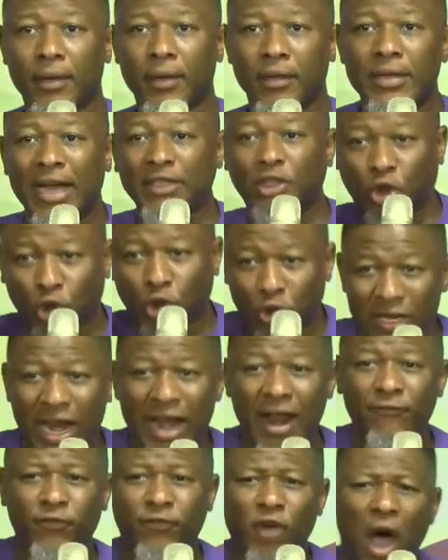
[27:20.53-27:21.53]
The
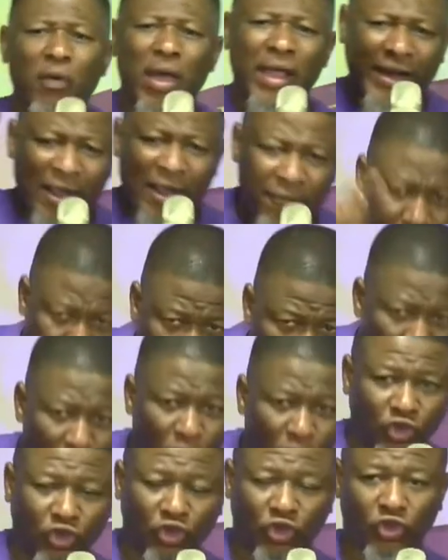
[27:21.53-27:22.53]
children of God will
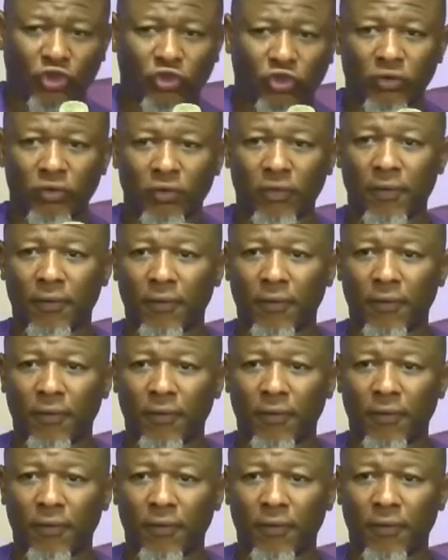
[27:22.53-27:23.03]
refuse